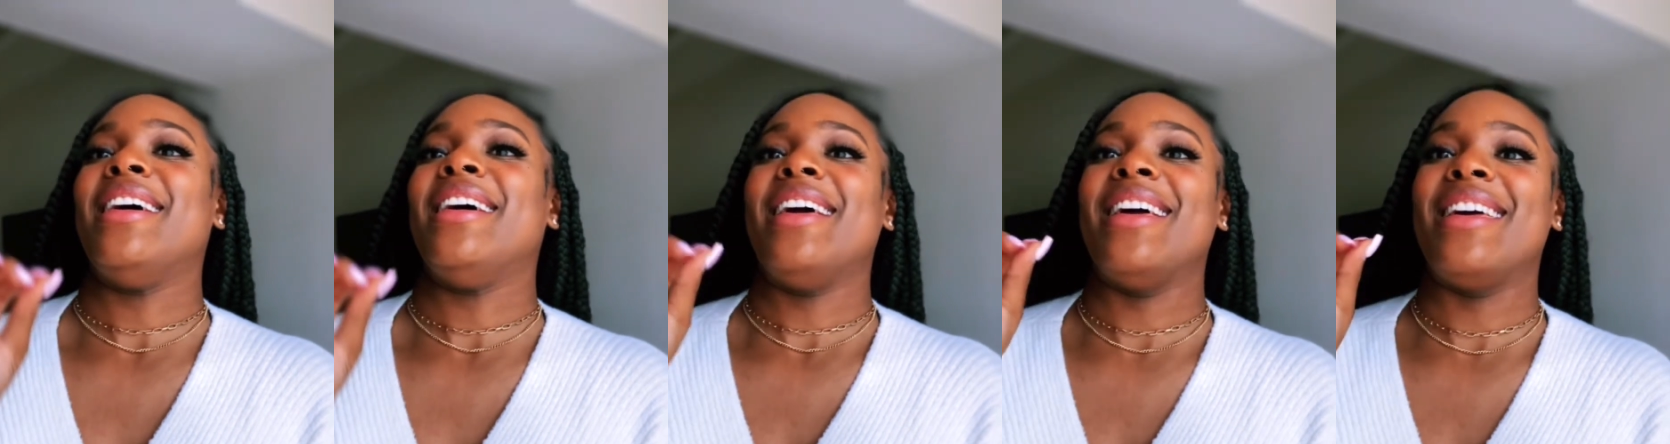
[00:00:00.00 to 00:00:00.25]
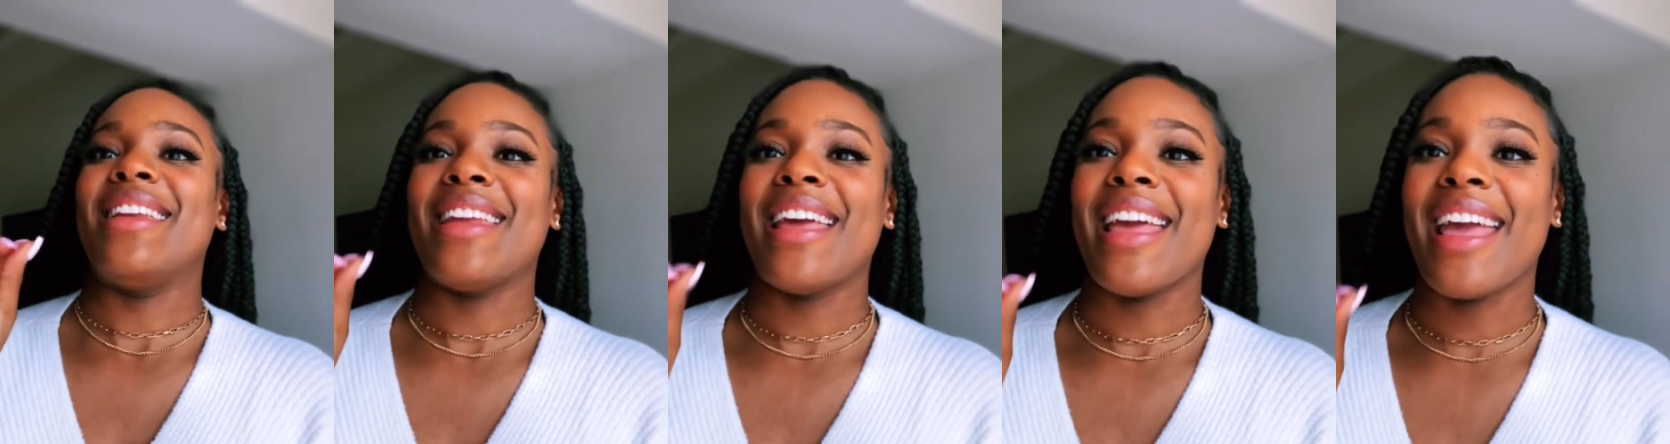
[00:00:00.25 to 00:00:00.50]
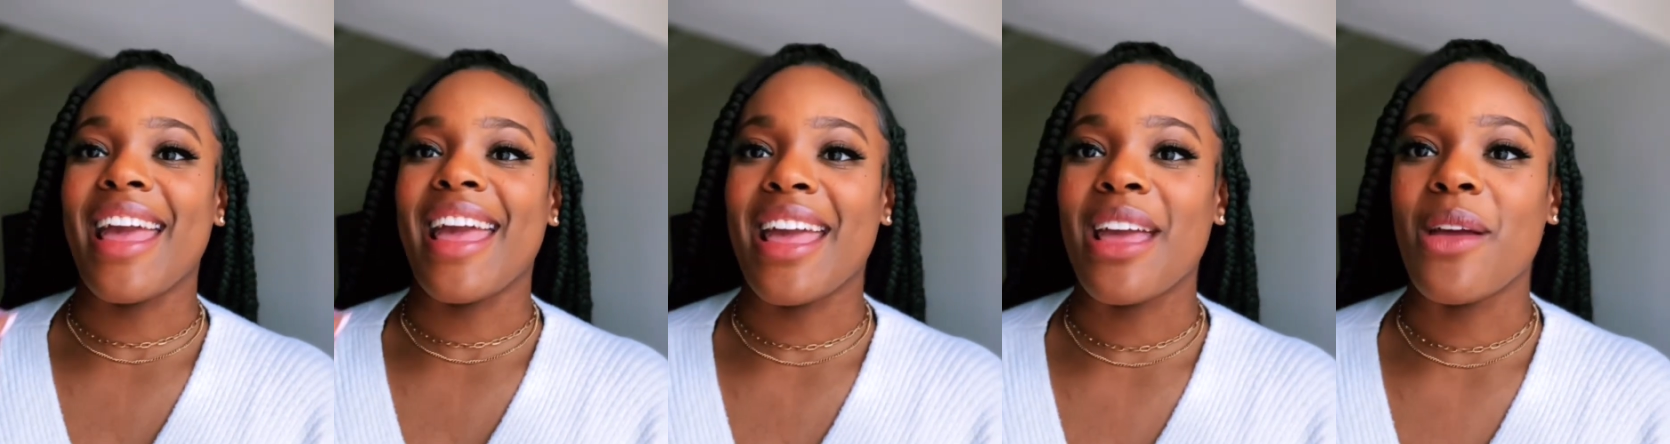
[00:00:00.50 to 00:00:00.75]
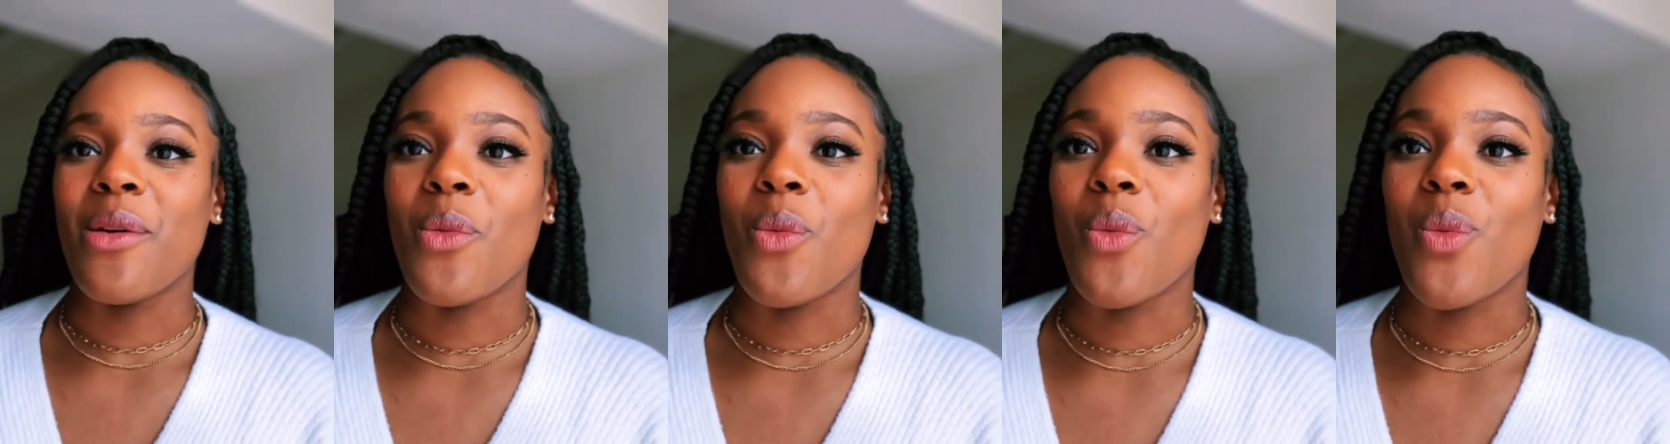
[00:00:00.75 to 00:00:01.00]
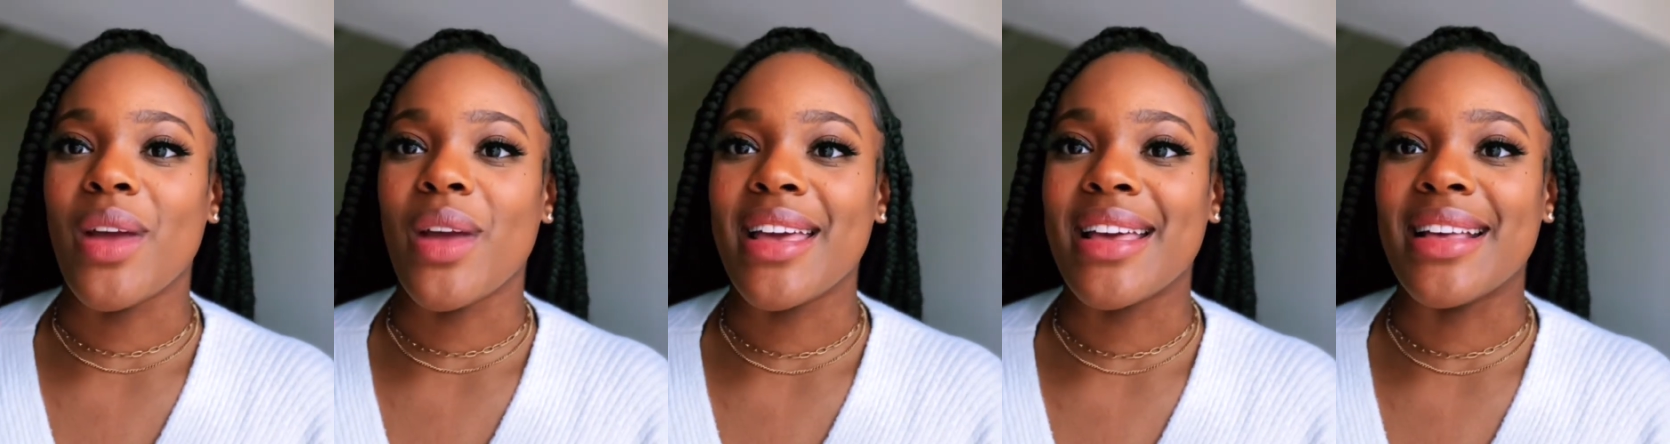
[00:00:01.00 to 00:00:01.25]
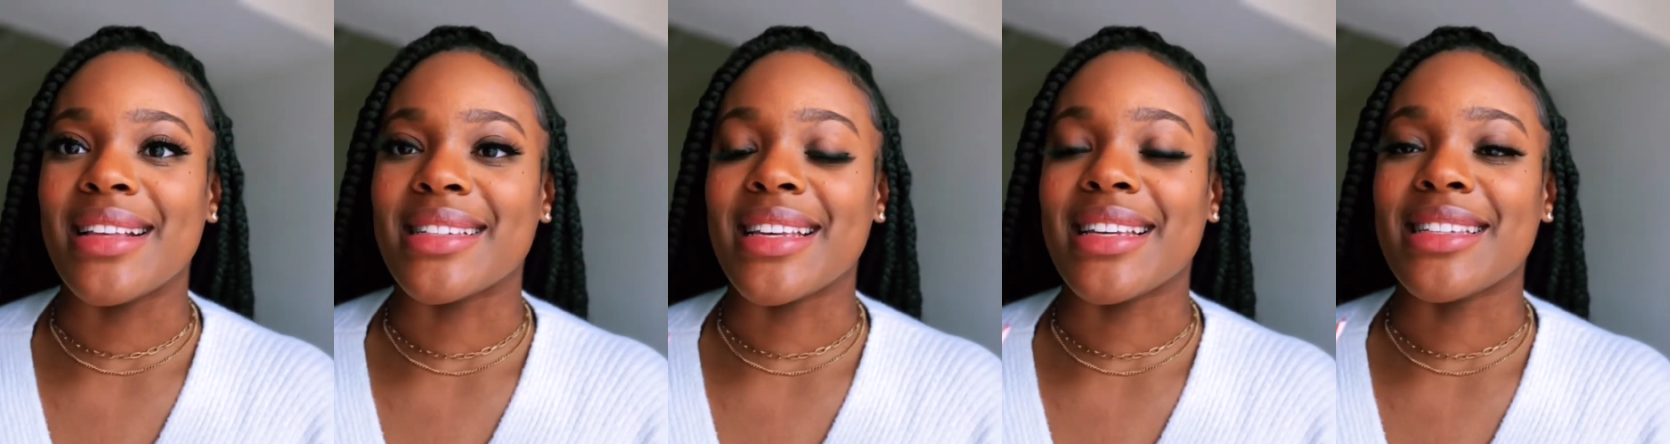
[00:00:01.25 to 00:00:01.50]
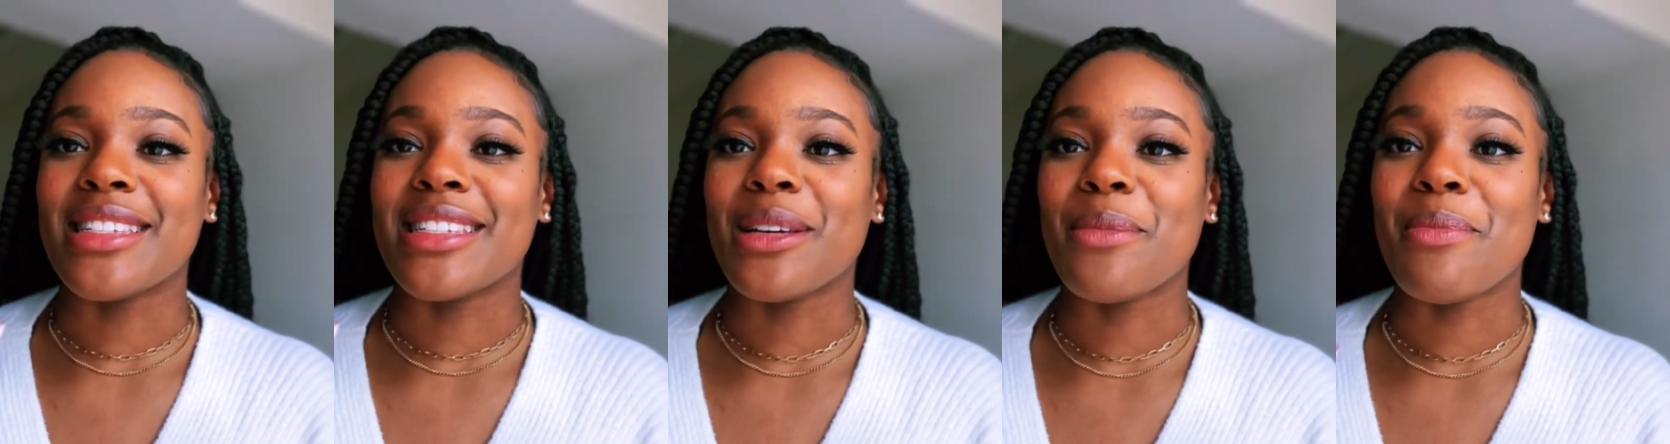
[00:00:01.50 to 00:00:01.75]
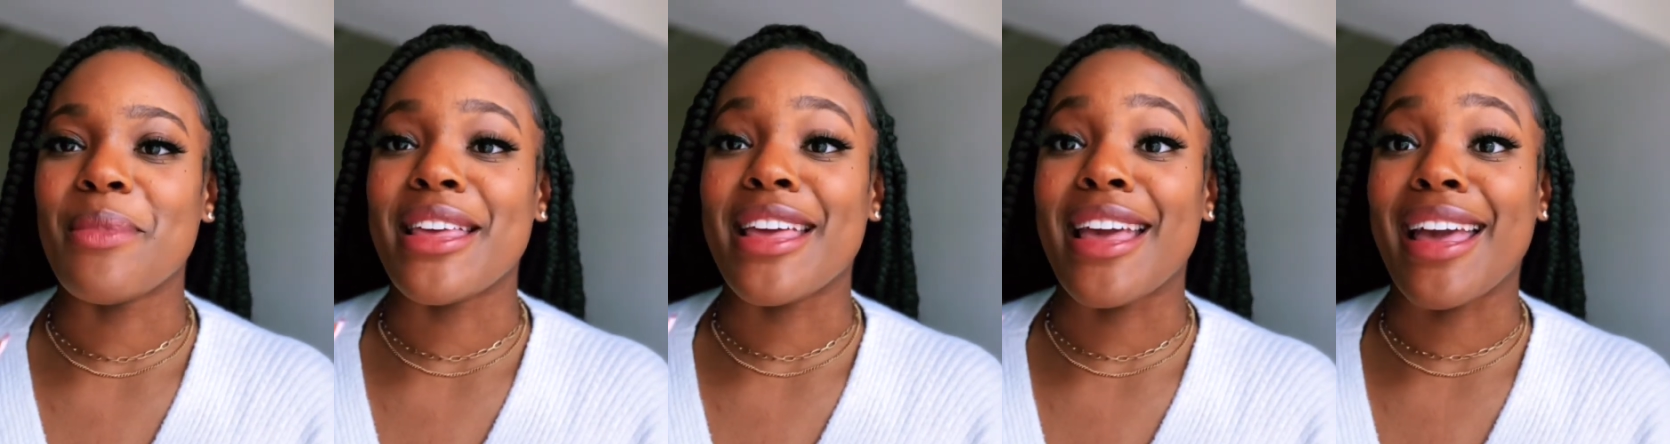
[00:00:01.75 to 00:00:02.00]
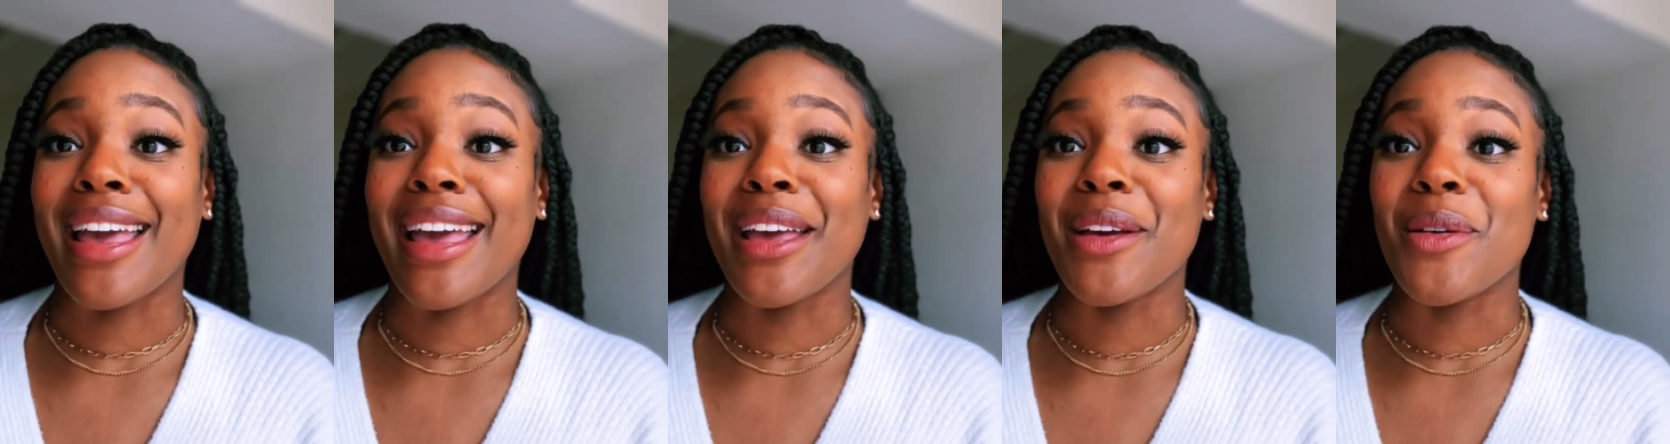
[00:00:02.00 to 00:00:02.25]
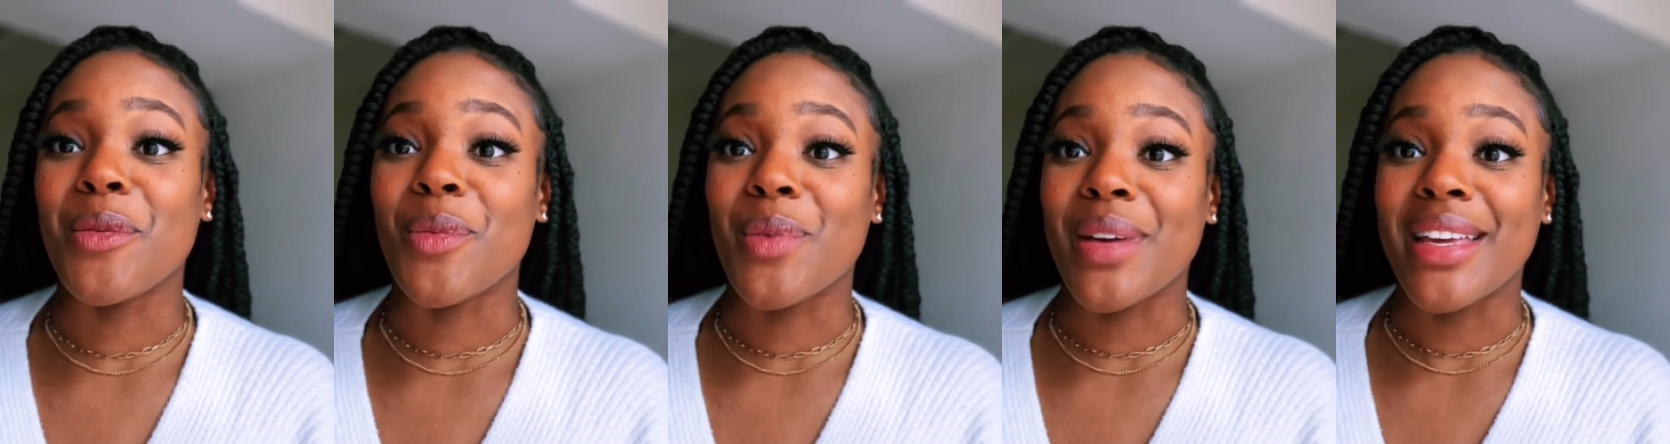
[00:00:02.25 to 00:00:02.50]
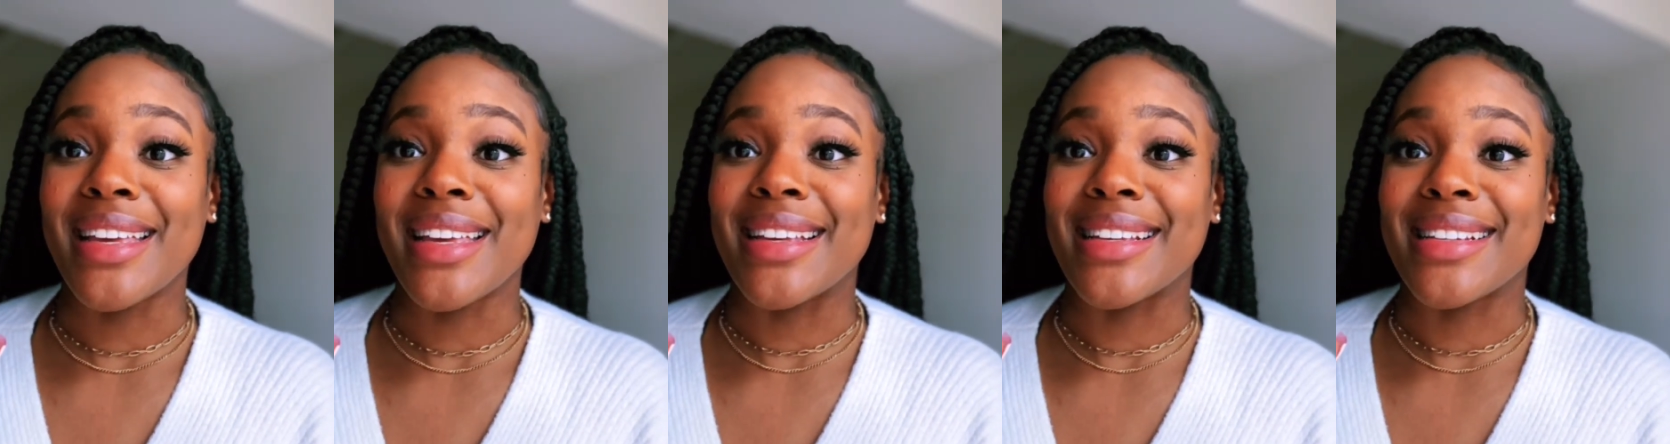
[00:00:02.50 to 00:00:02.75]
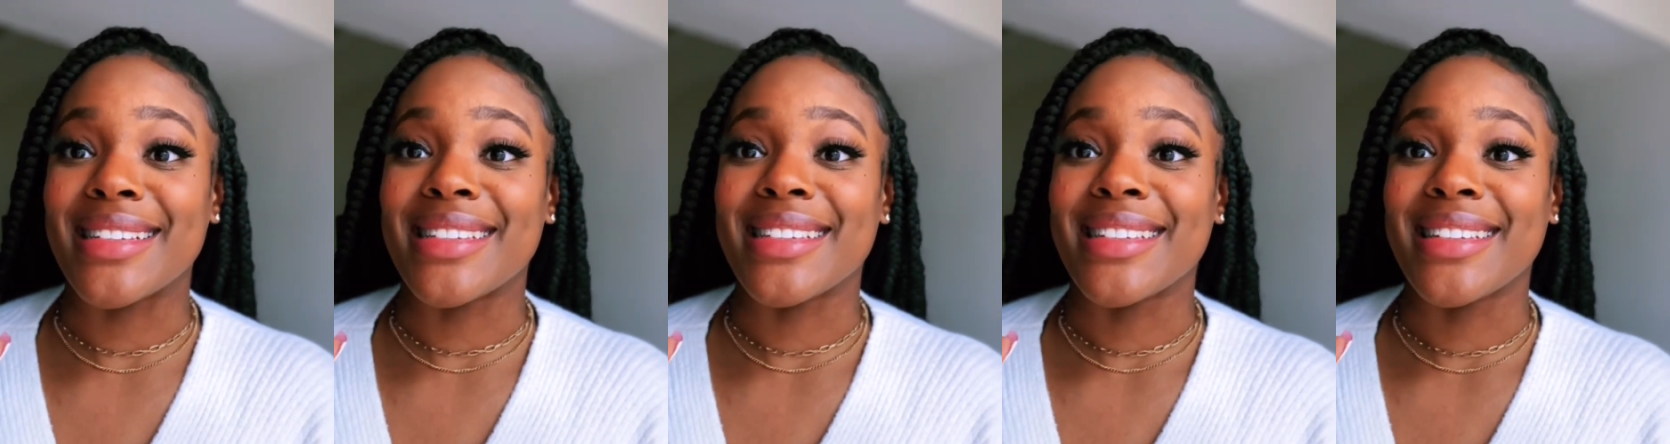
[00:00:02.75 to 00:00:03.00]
In eight weeks, it took me eight weeks.